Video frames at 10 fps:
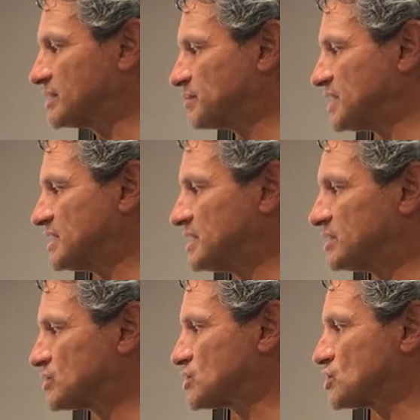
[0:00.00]
be
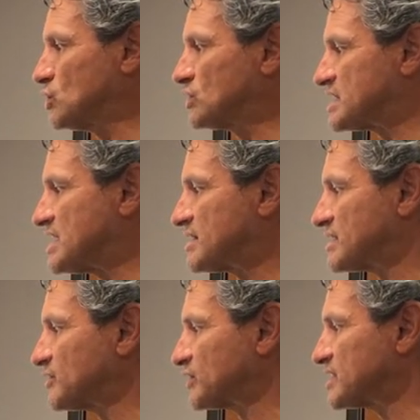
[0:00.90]
two teeth
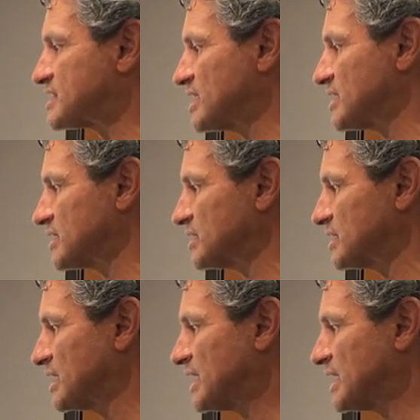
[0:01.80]
difference here,